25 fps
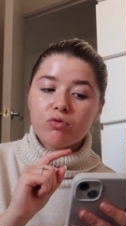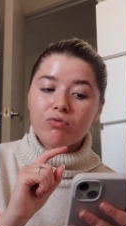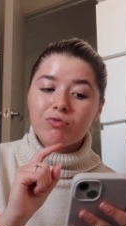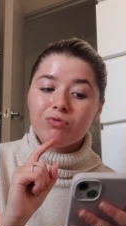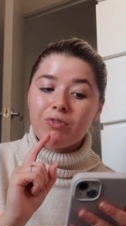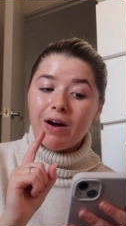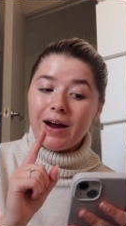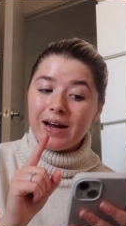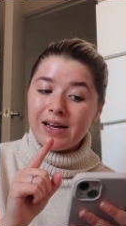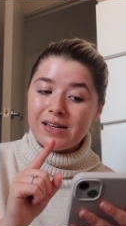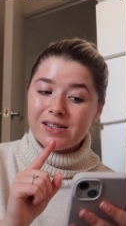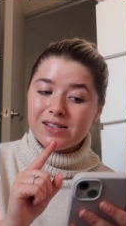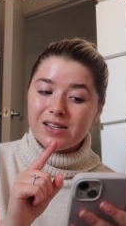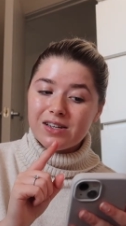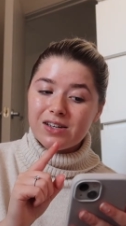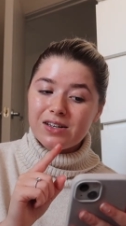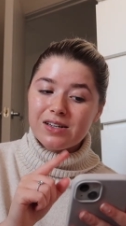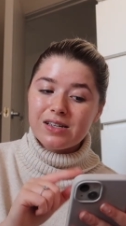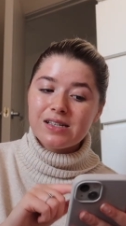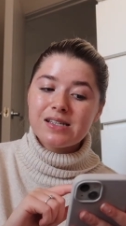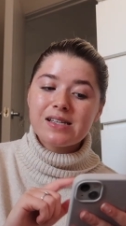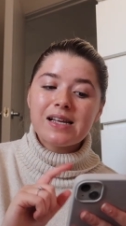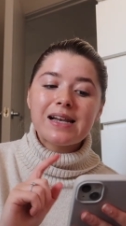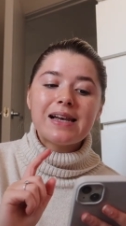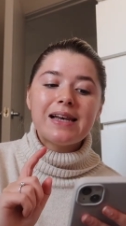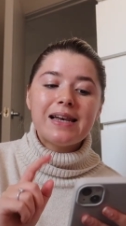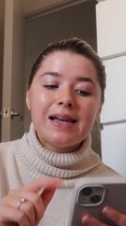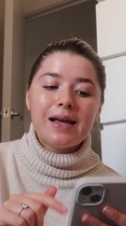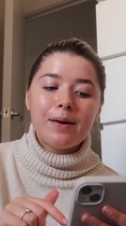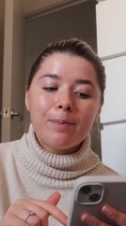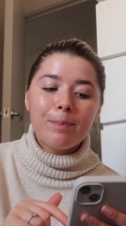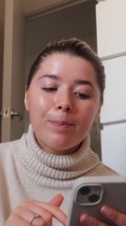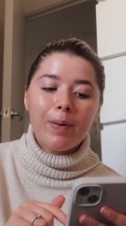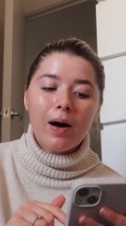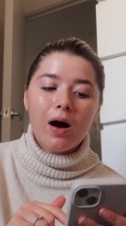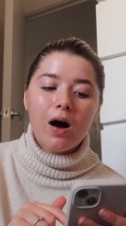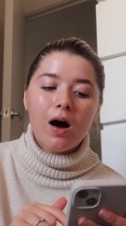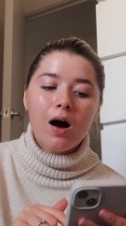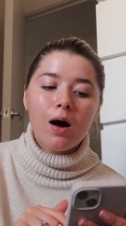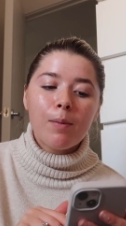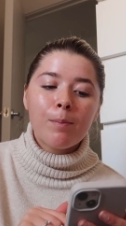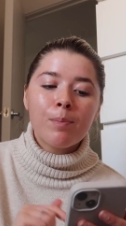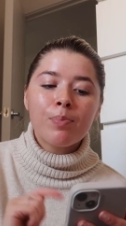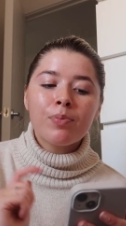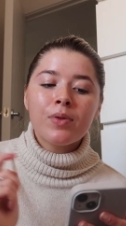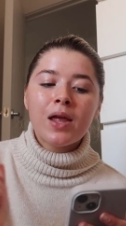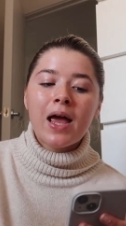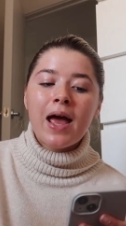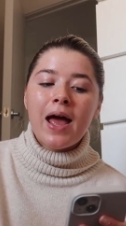razors, lip balm,